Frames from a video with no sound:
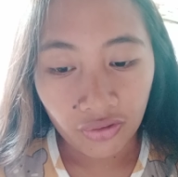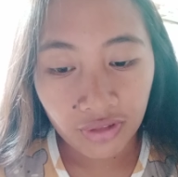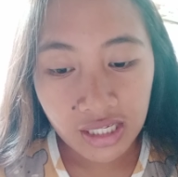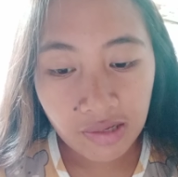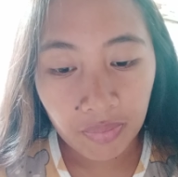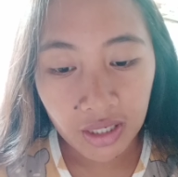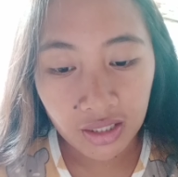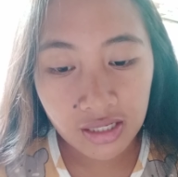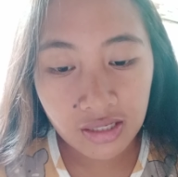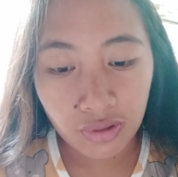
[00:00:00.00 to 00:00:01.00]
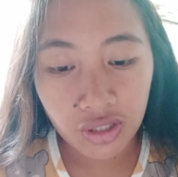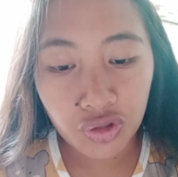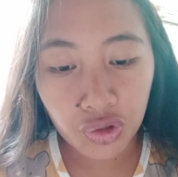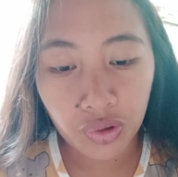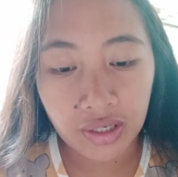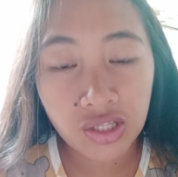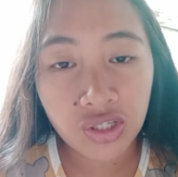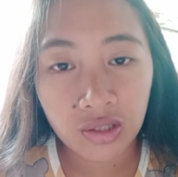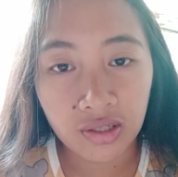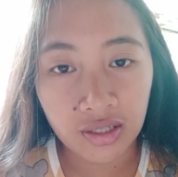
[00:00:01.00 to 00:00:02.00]
discipline is to ensure
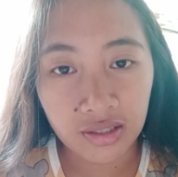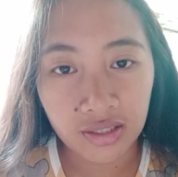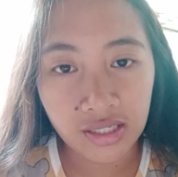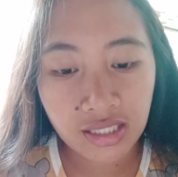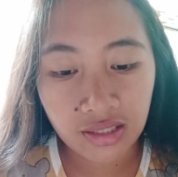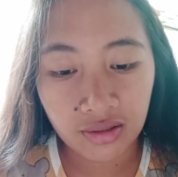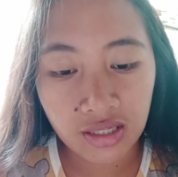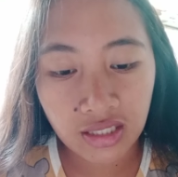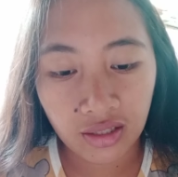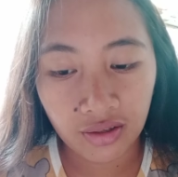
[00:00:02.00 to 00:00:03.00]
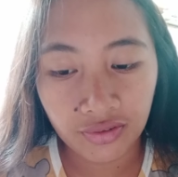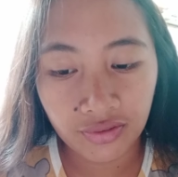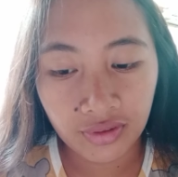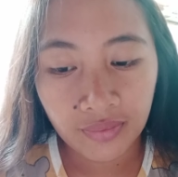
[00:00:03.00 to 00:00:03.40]
each learners receive